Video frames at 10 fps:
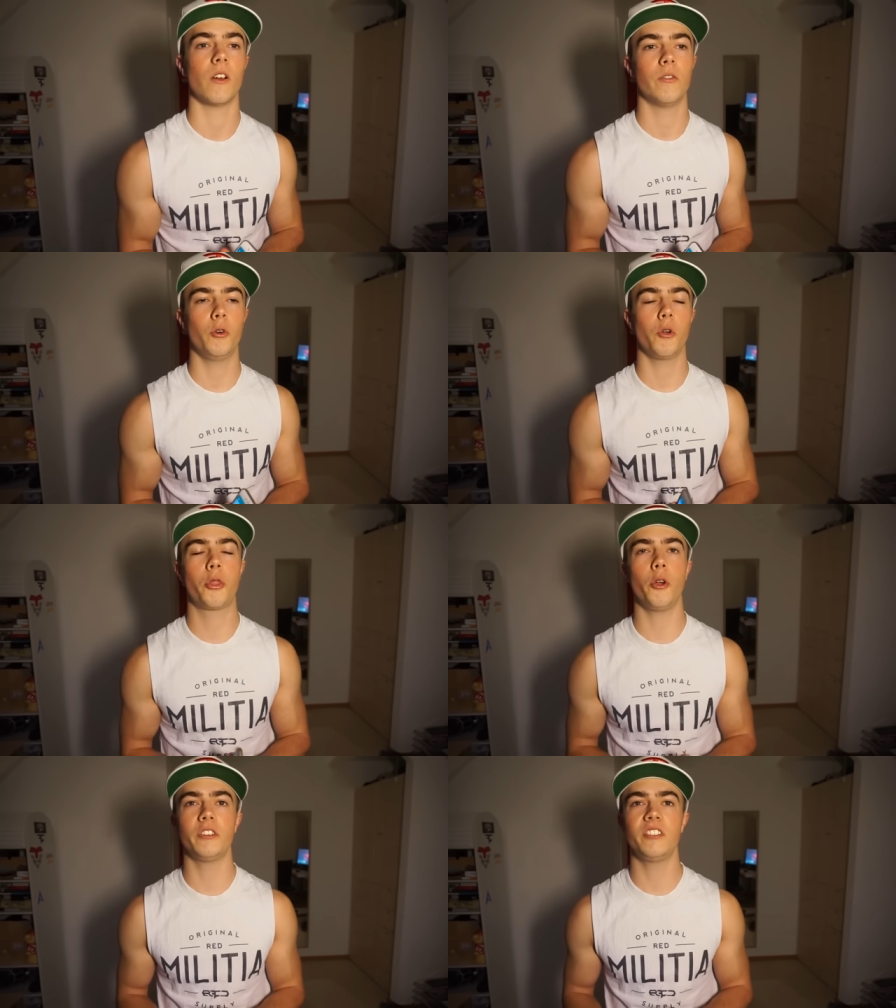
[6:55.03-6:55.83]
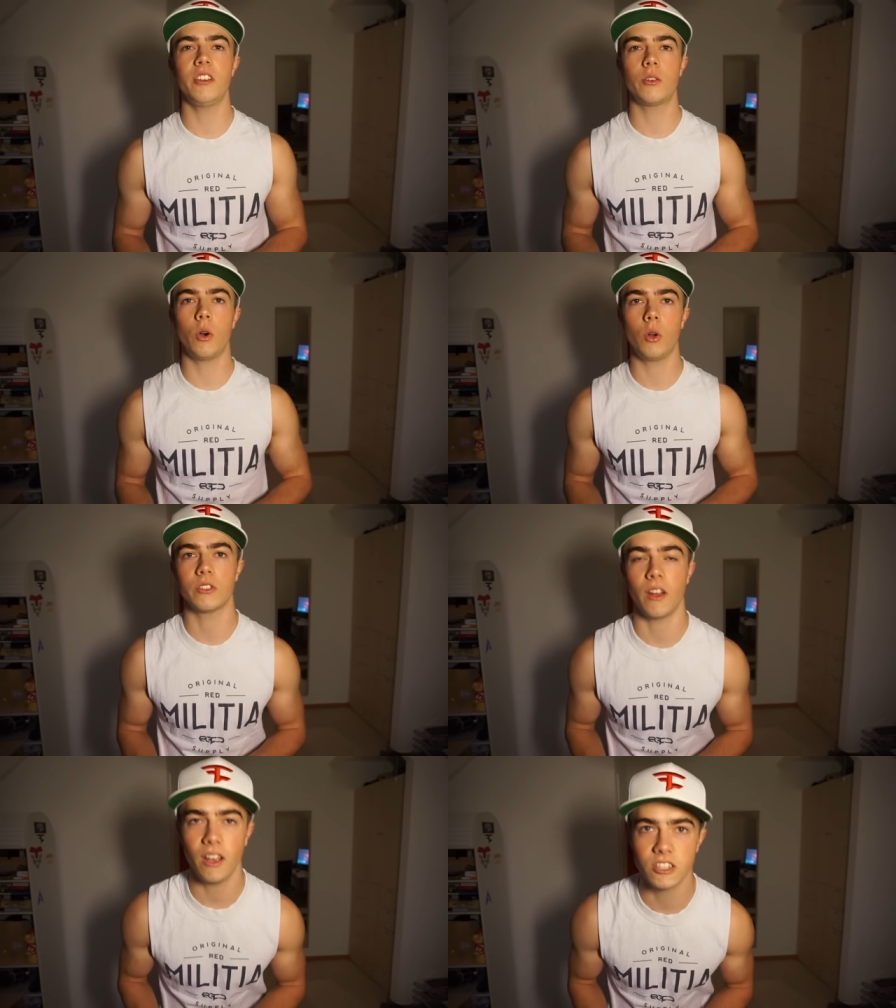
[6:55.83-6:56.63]
For a thirteen year
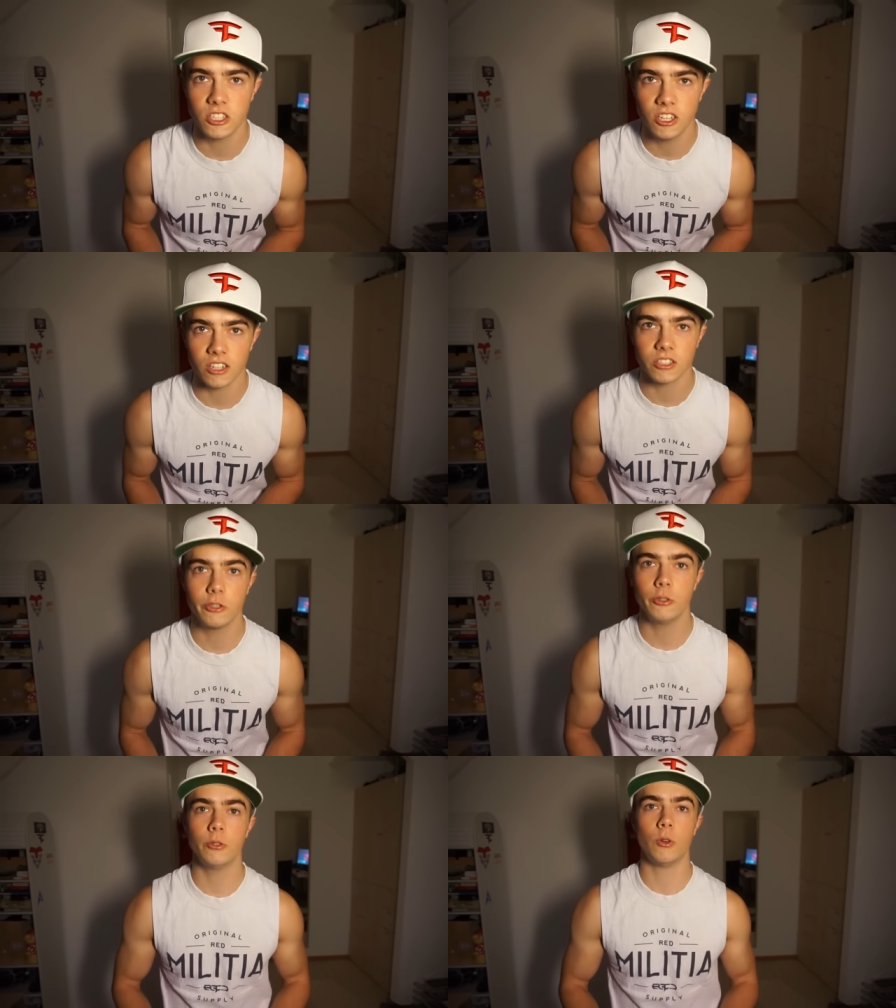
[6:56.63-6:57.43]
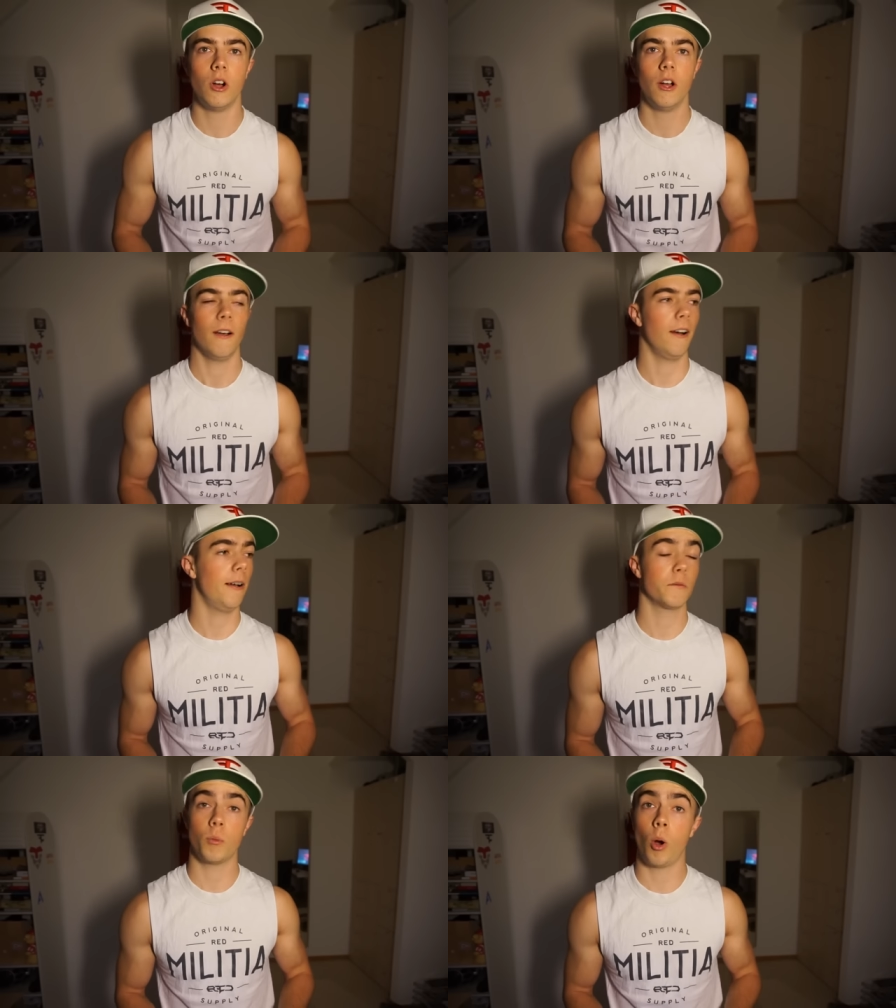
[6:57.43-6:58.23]
old, I suggest you do
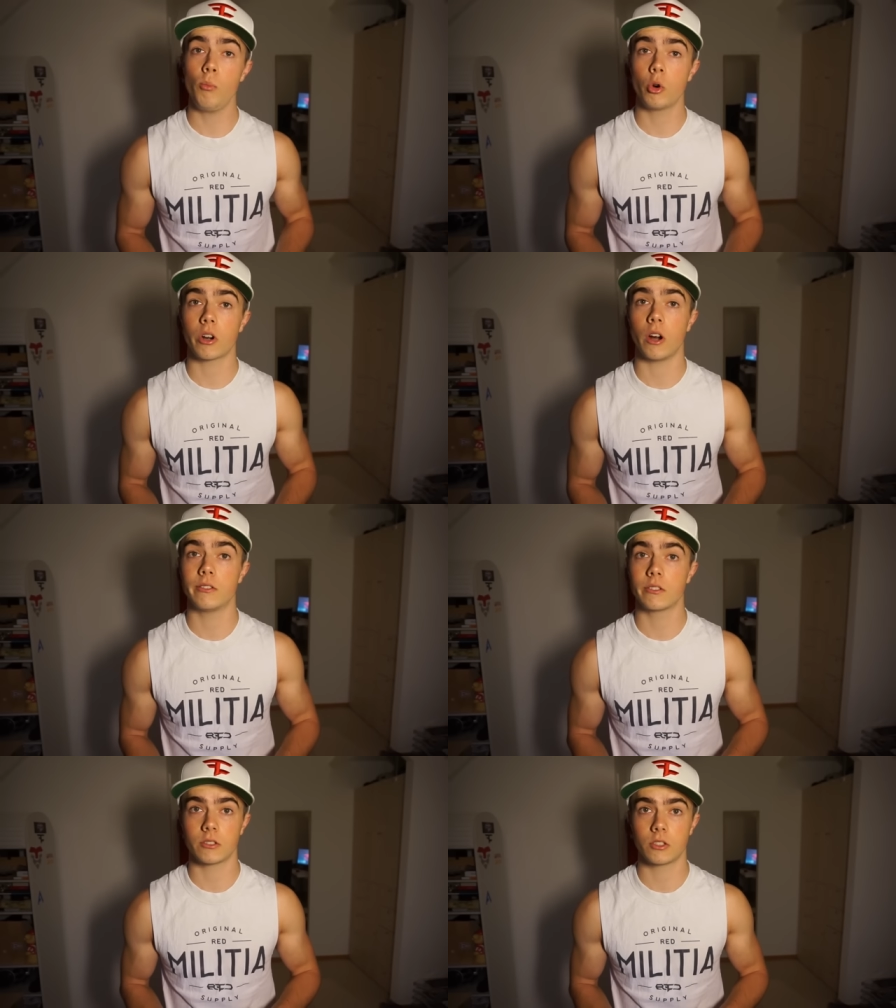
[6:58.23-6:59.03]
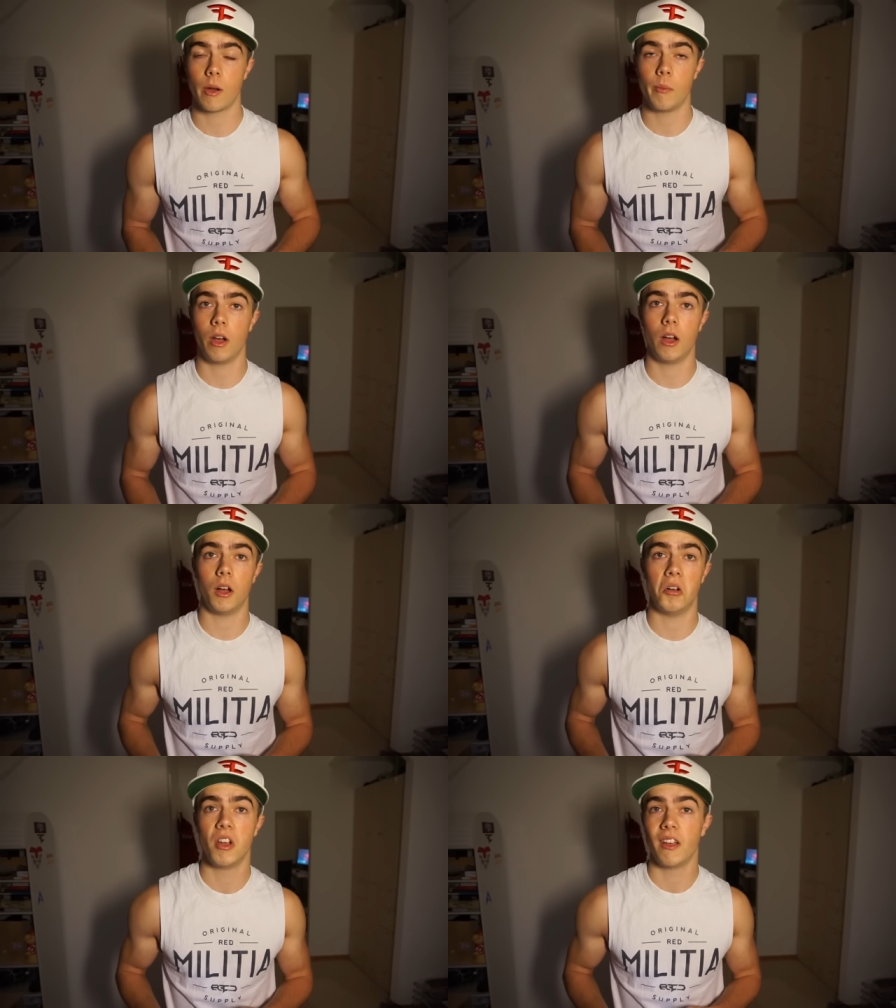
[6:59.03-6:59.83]
um, some home workouts, some
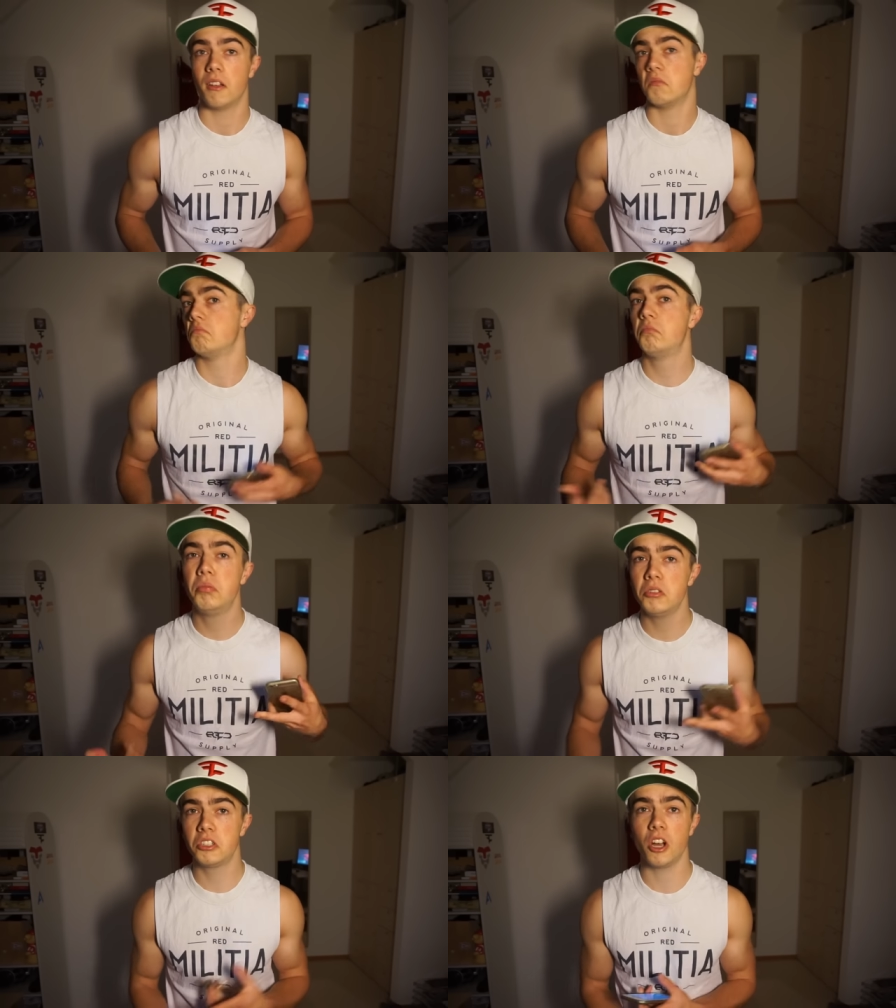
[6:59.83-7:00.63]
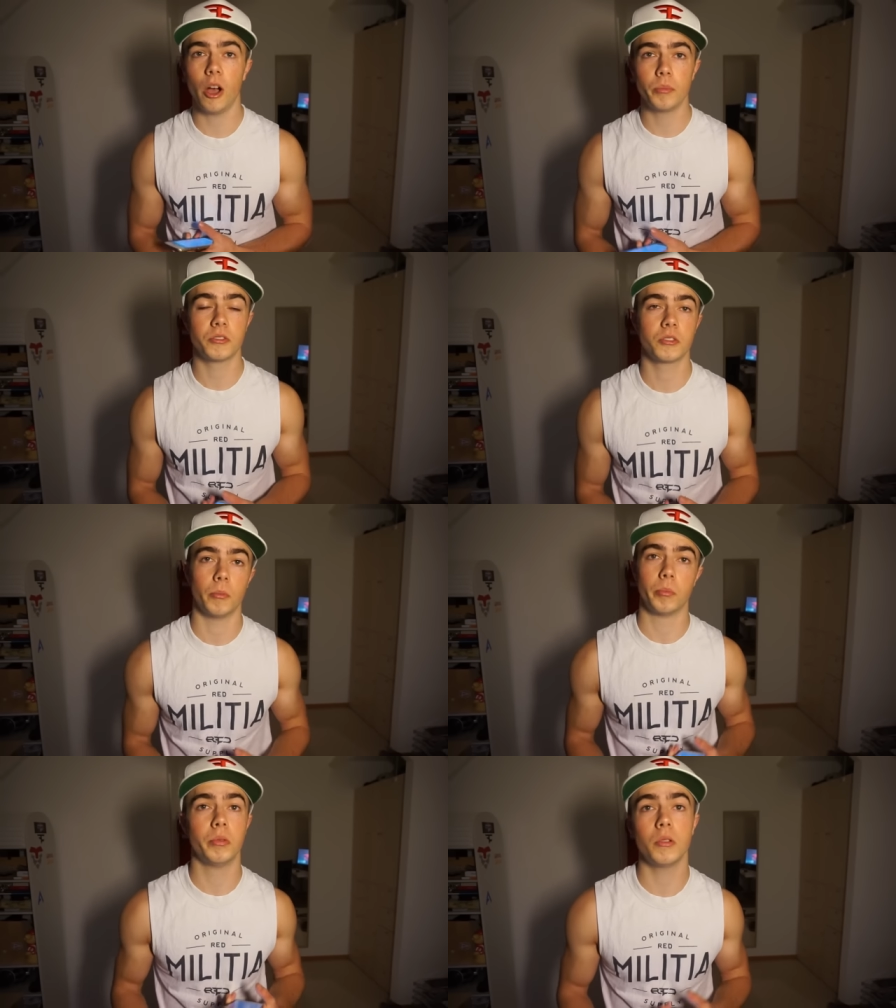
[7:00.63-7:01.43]
uh, push-ups,
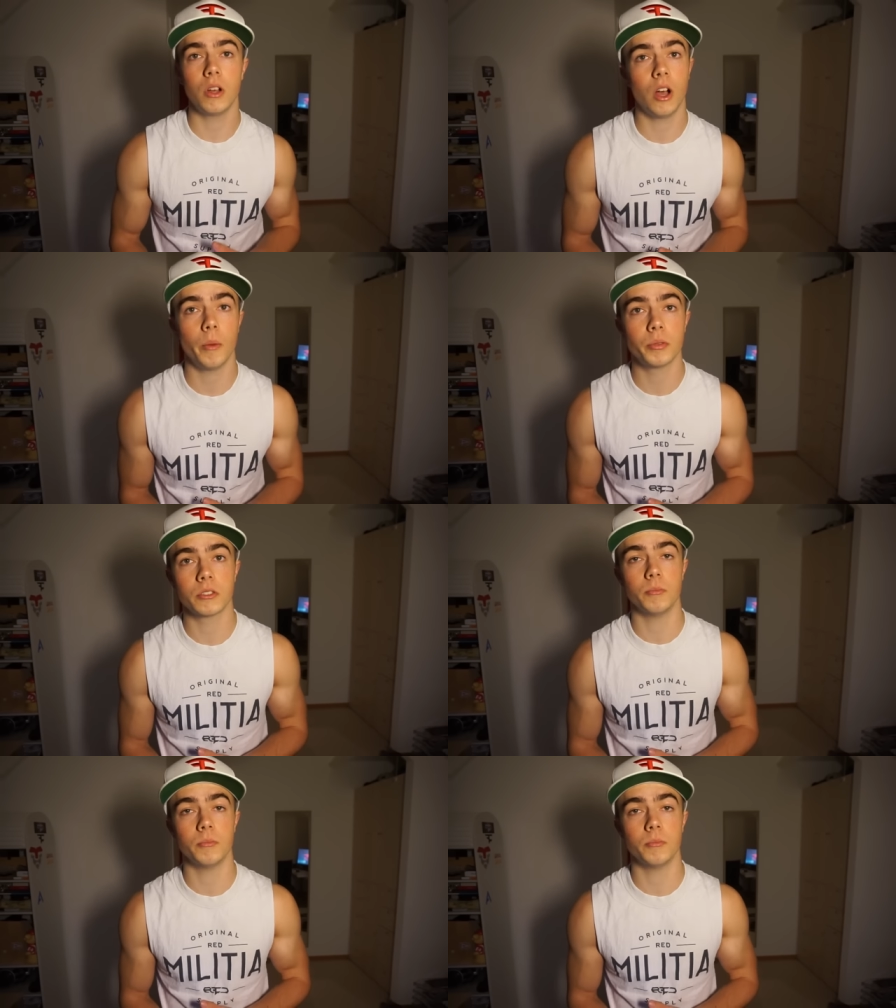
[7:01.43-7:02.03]
some pull-ups,